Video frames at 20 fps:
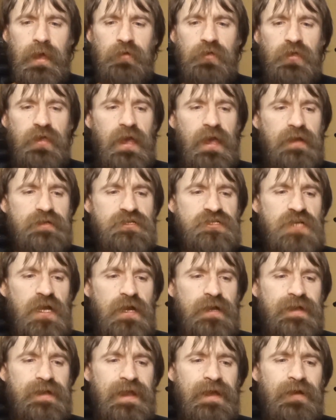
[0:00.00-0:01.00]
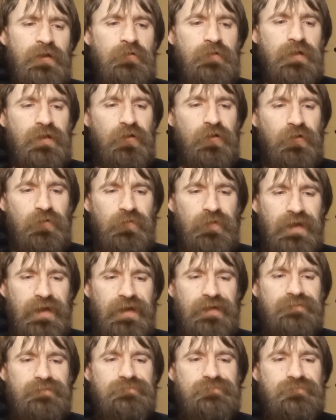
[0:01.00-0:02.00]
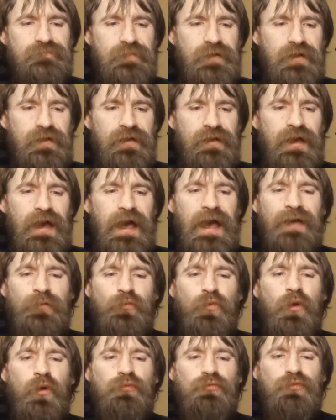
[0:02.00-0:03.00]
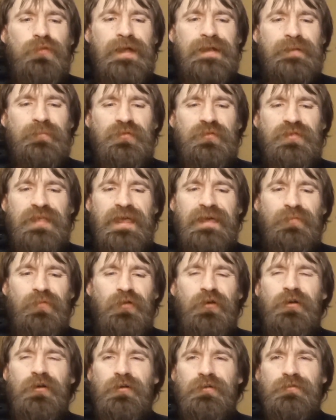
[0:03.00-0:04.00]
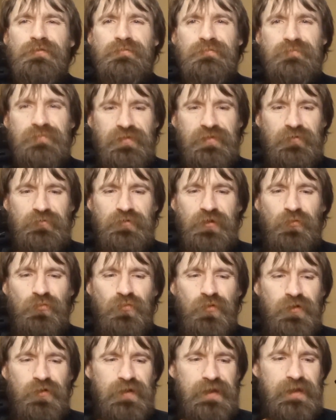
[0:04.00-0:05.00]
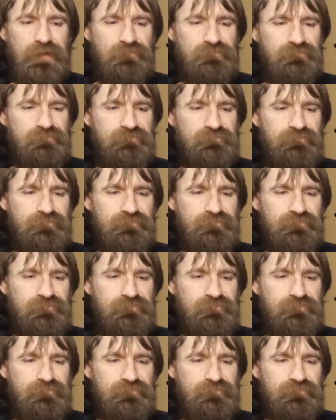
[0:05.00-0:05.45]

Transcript: How you got shot down and all that. I won't let him stay long, so don't worry.